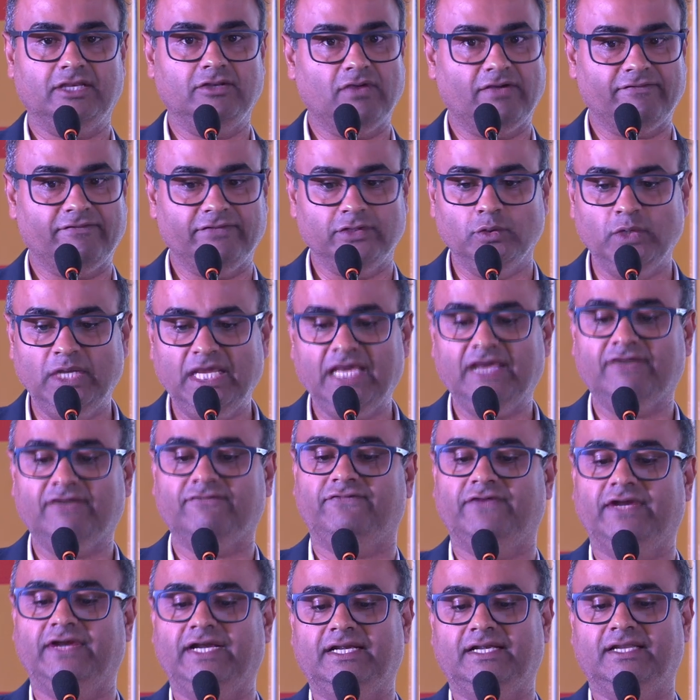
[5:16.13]
You have a unique
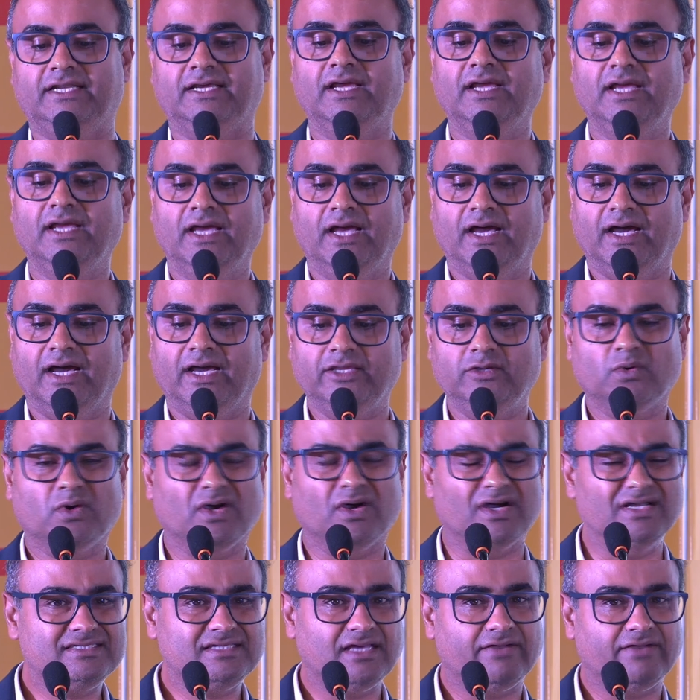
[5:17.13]
fit, you
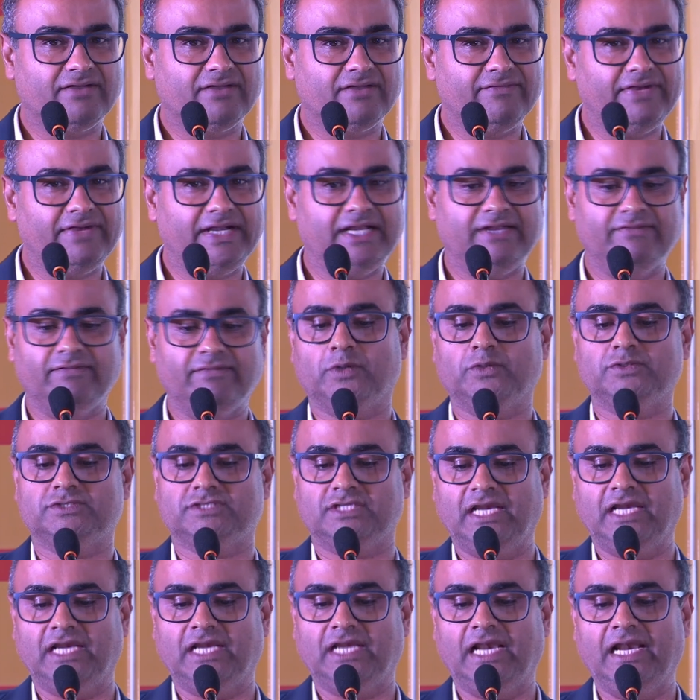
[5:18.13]
conservative
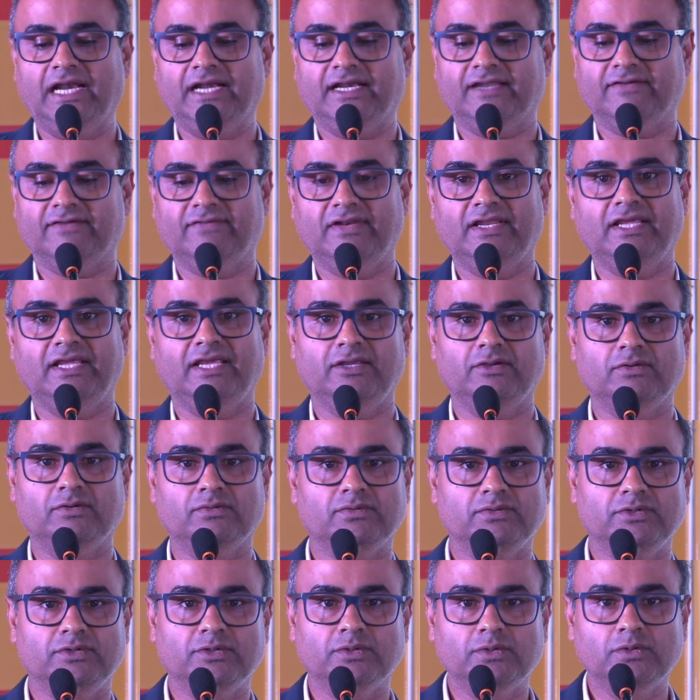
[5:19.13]
approach relatively,
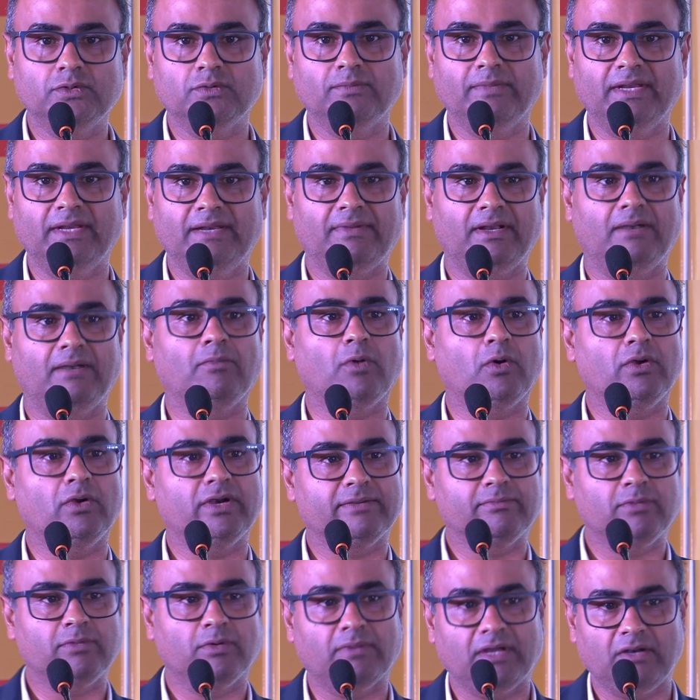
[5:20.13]
you do minimal
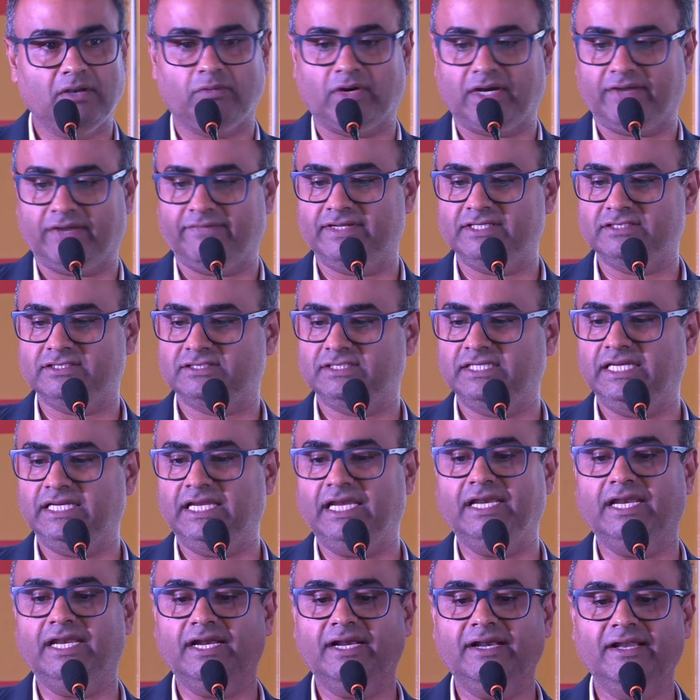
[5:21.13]
bone removal, whatever is
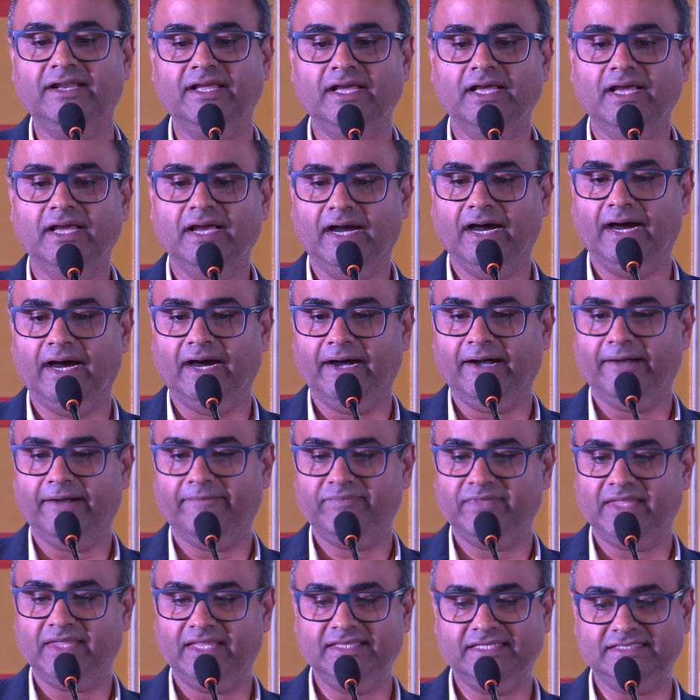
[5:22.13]
needed.
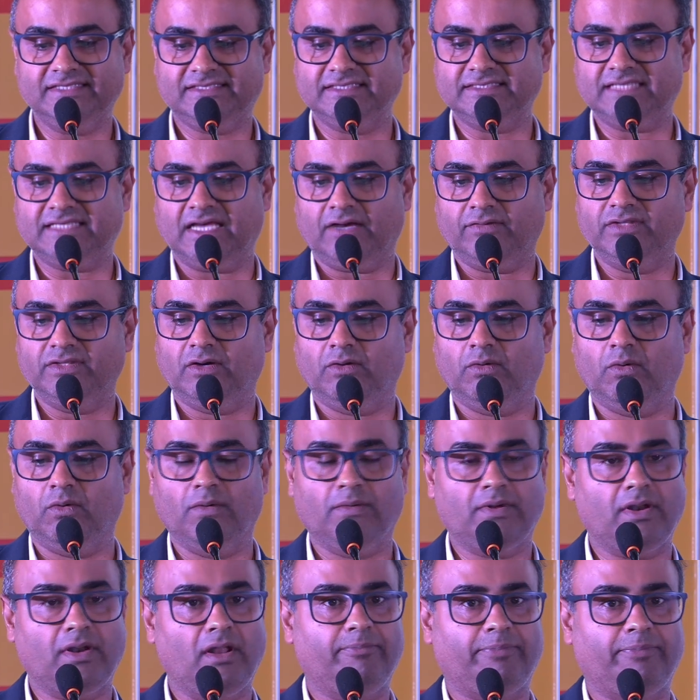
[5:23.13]
This is how the
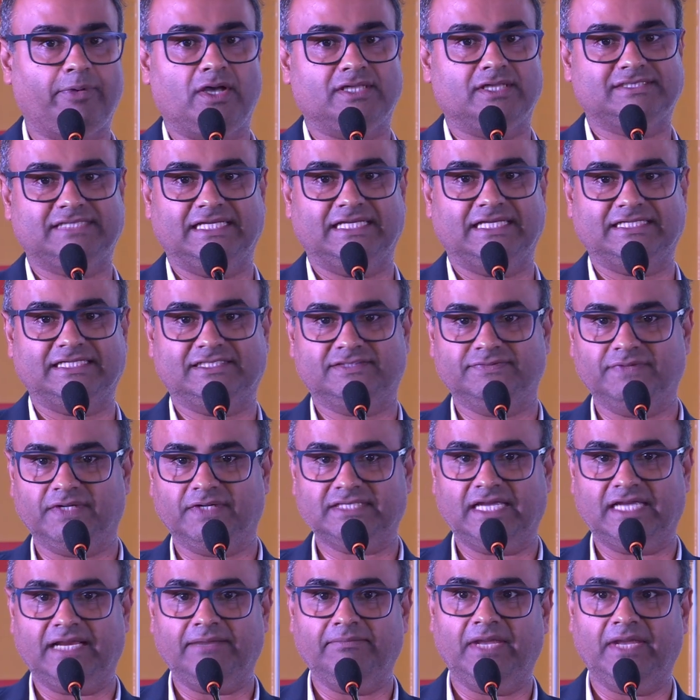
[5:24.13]
overall process
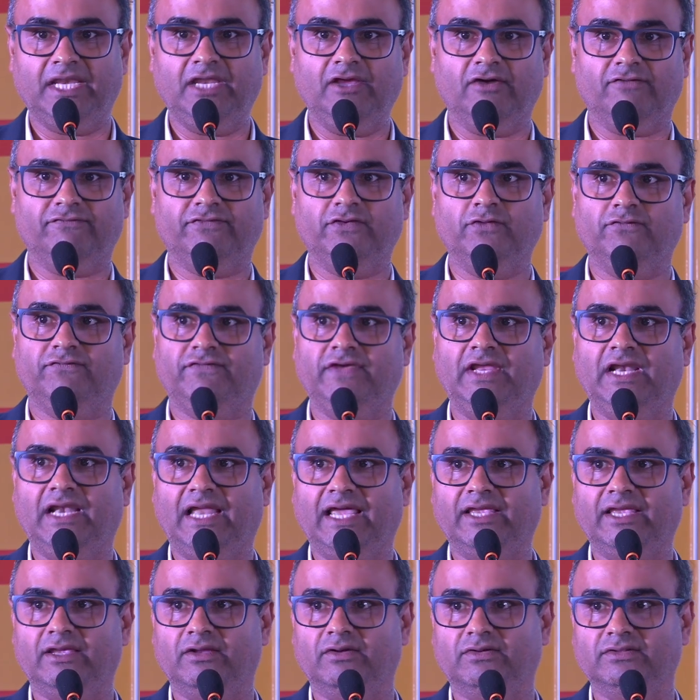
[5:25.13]
works, right? Many of you feel
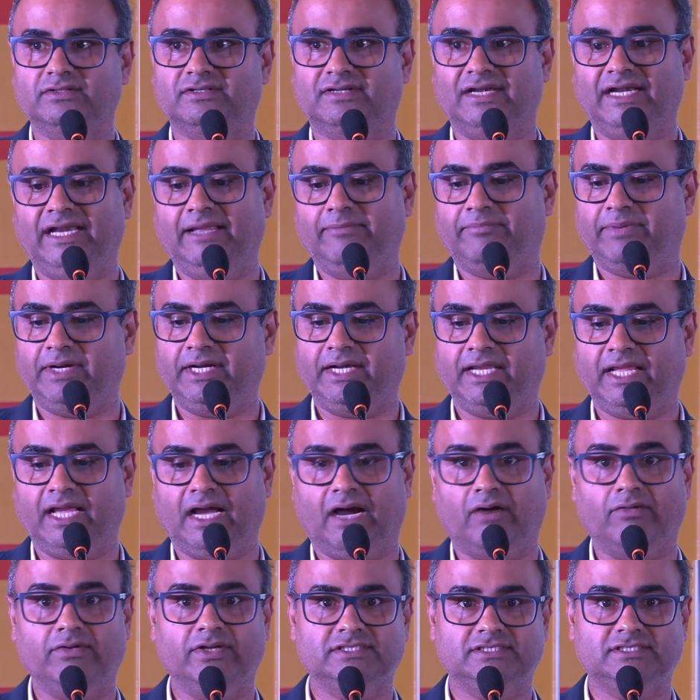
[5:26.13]
like, 3D printing,
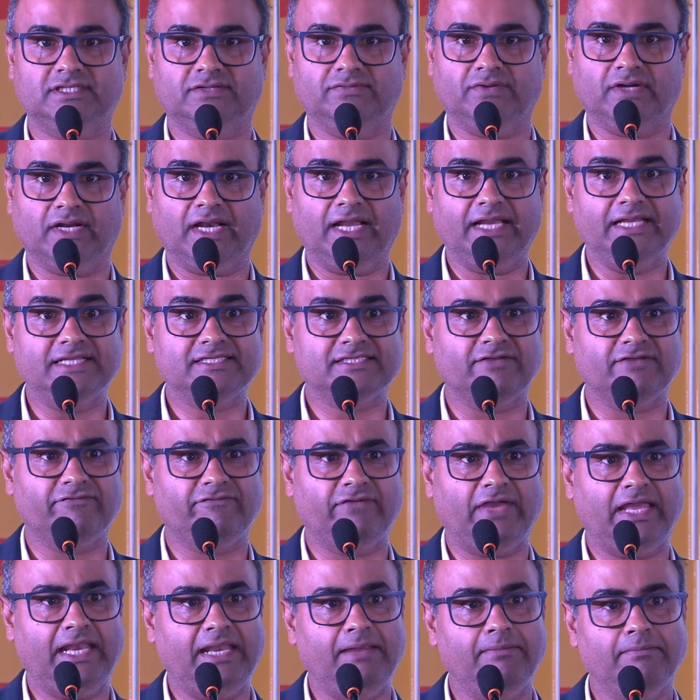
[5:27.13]
how does it work, right? It's a
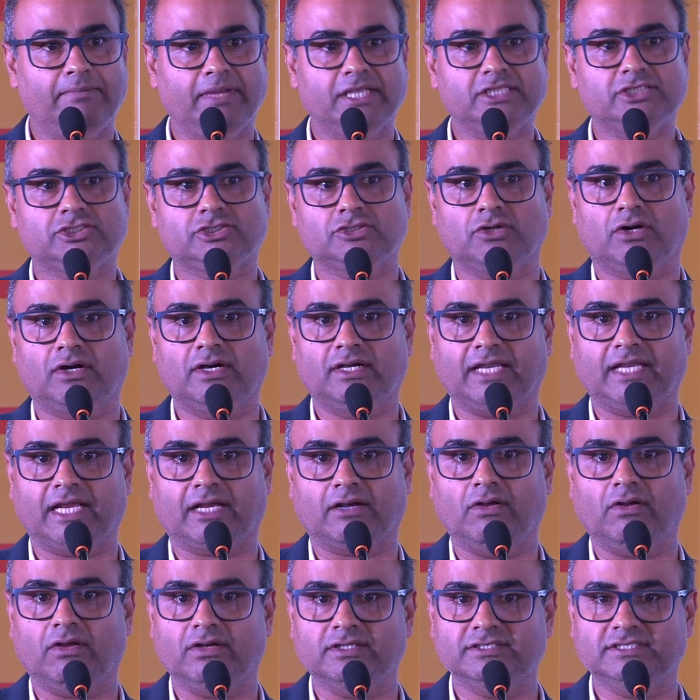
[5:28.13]
very mature
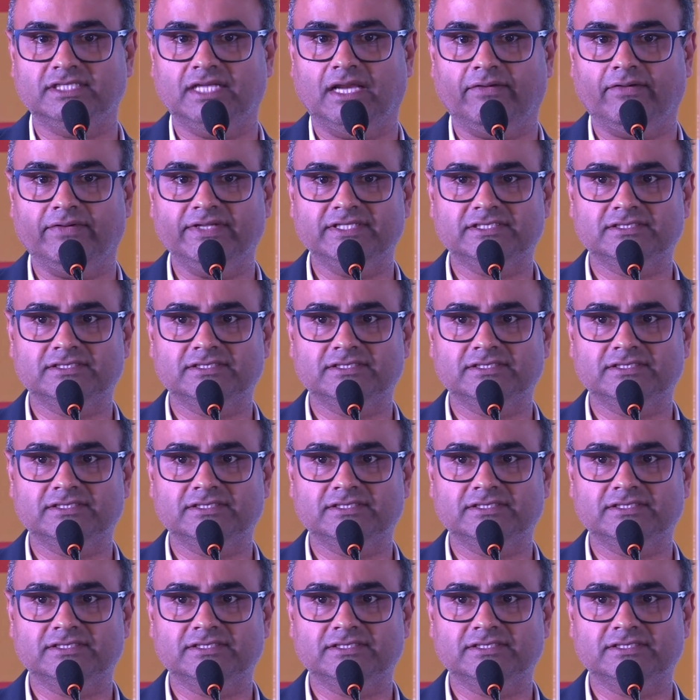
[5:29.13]
technology now.